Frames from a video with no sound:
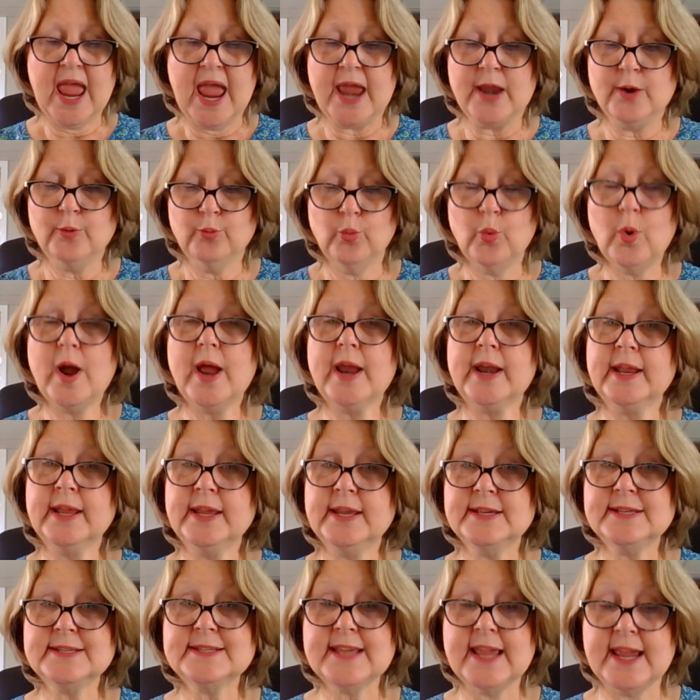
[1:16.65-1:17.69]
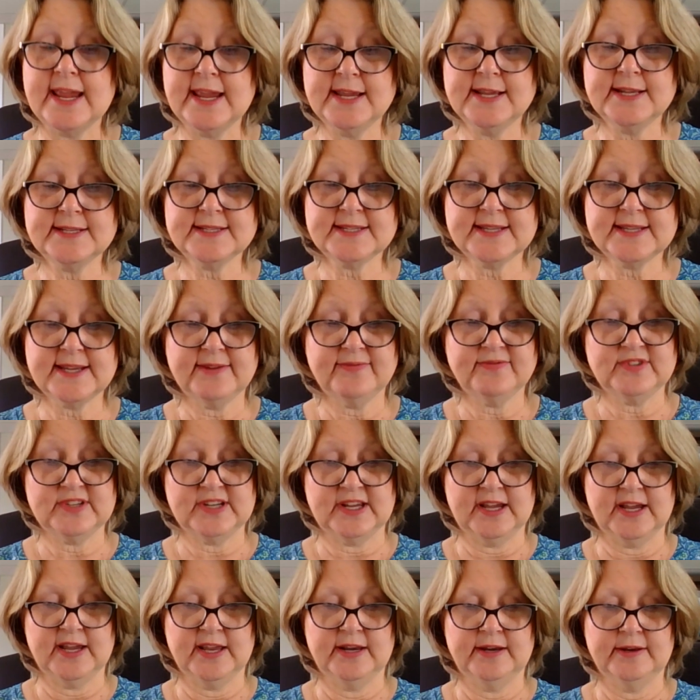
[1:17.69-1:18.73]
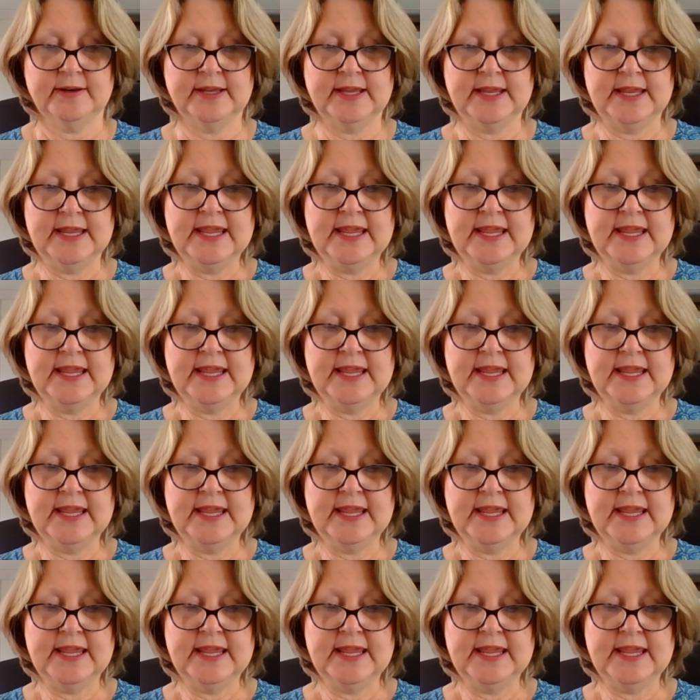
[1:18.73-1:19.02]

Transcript: and what his hands have done,